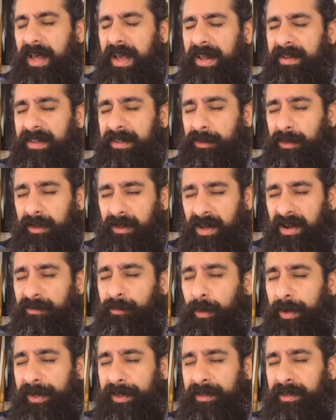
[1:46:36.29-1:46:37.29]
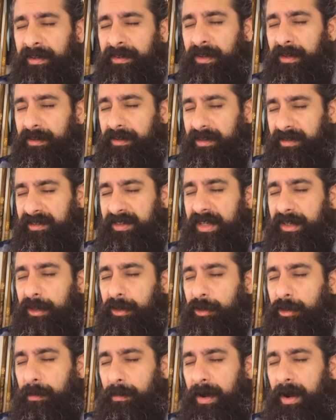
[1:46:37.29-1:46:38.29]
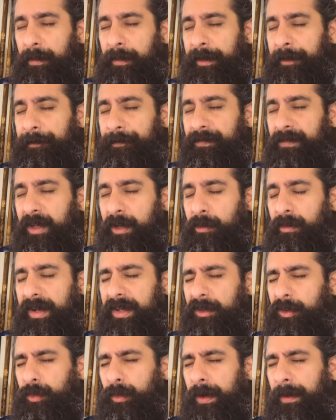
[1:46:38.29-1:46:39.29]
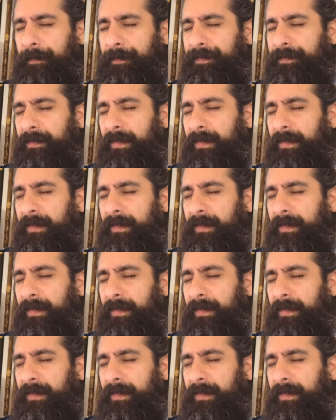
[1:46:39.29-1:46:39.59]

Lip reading: and then to love one another, the second commandment, the greatest one,